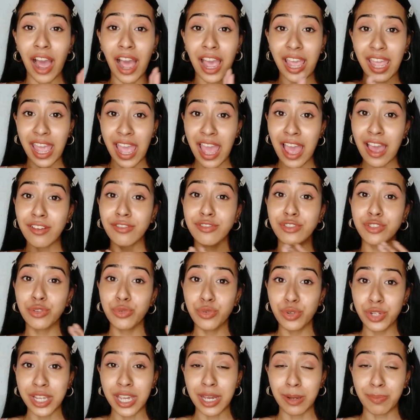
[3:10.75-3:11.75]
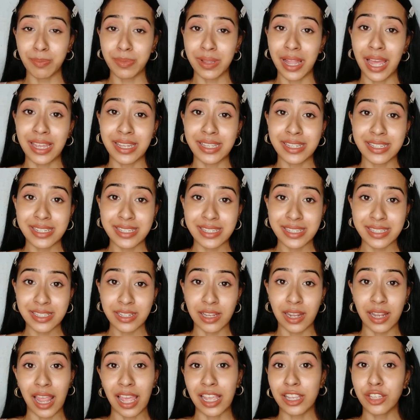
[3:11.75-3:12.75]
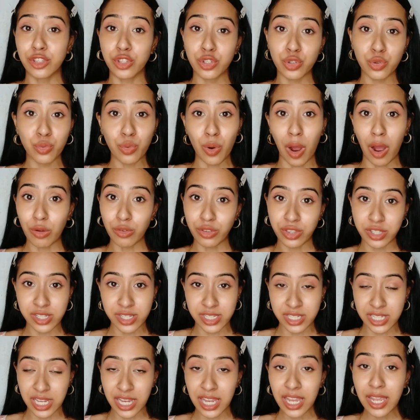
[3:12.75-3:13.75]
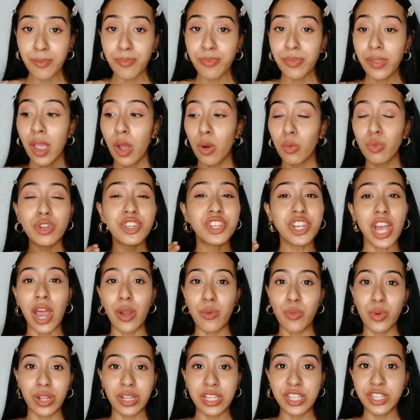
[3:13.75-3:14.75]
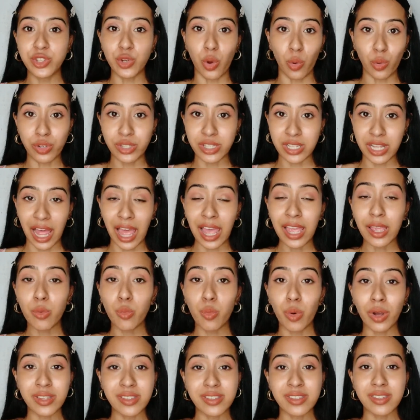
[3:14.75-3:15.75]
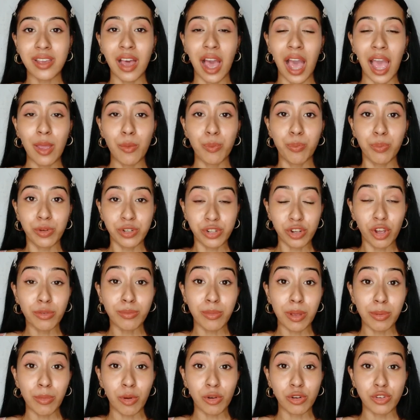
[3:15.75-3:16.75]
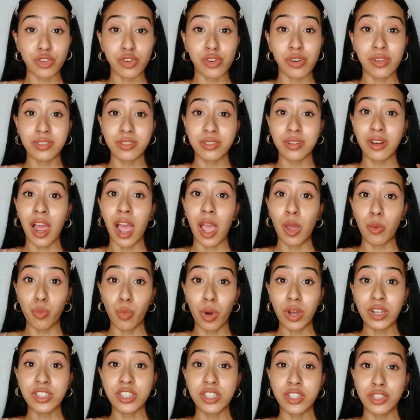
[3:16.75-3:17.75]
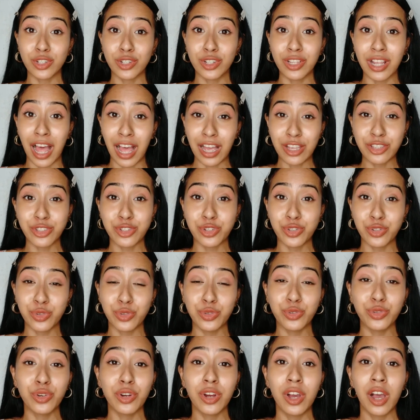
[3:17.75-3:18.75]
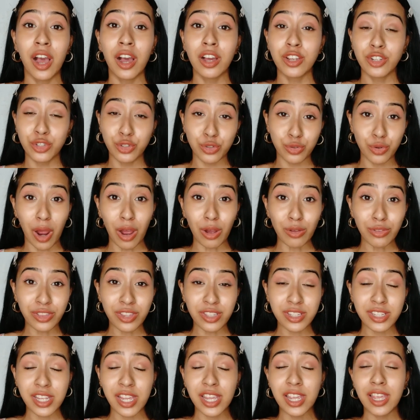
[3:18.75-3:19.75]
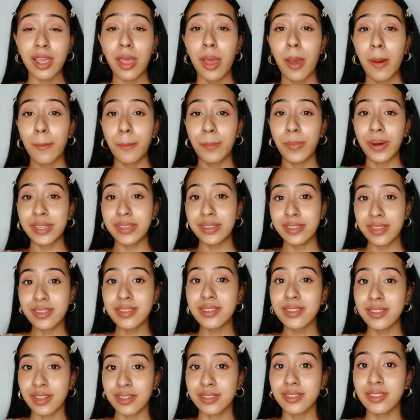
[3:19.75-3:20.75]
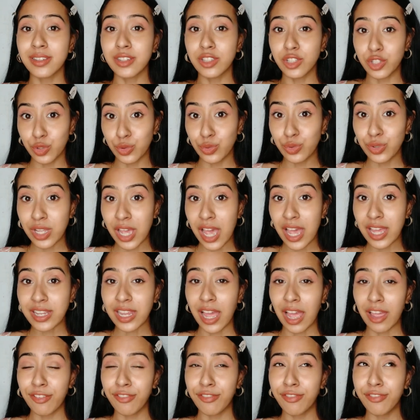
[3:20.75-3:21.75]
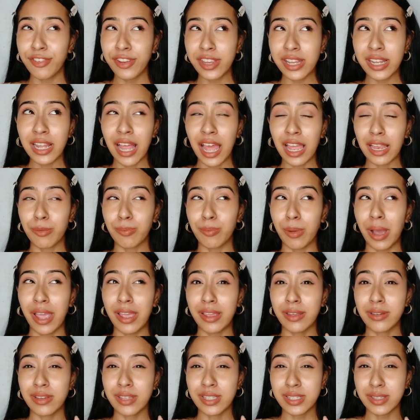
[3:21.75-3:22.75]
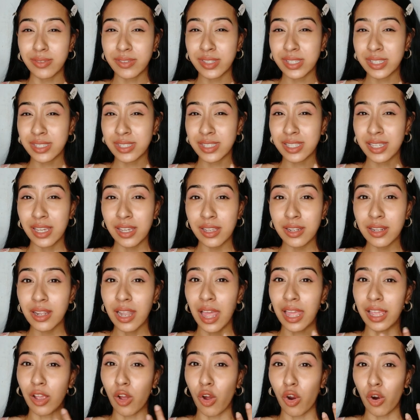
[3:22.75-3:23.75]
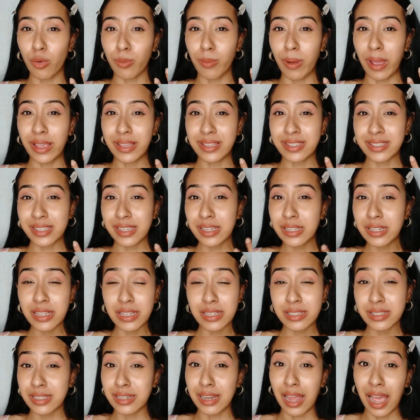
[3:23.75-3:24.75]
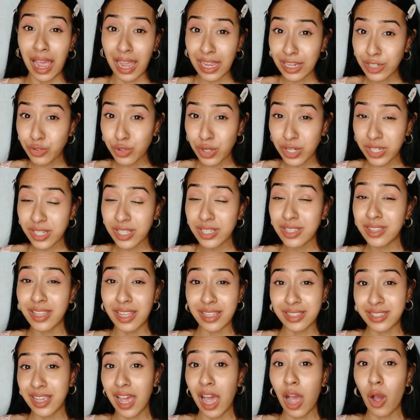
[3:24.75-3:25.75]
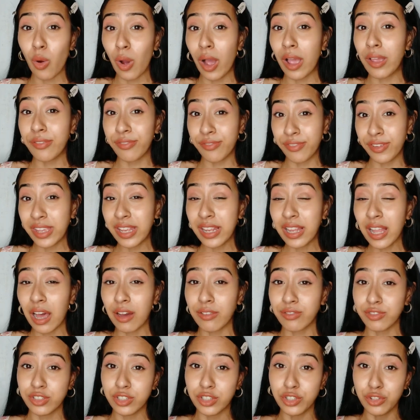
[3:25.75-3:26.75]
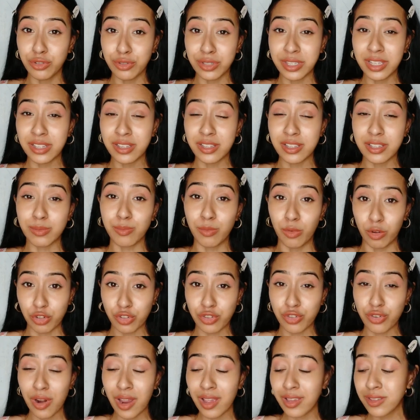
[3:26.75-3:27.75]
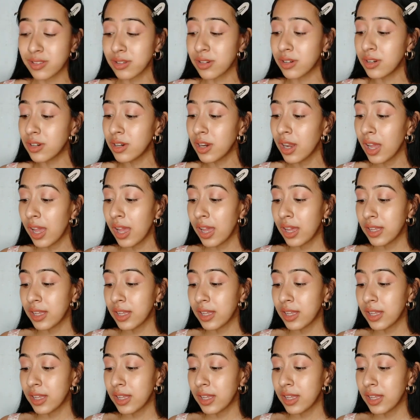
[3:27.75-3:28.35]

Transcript: I have to reapply it the, like throughout the day, which I really don't like. Once I put on my moisturizer, I want it to last through throughout the day, but this doesn't do that. I feel like my skin like or my skin isn't hydrated. That's how I feel after using this moisturizer.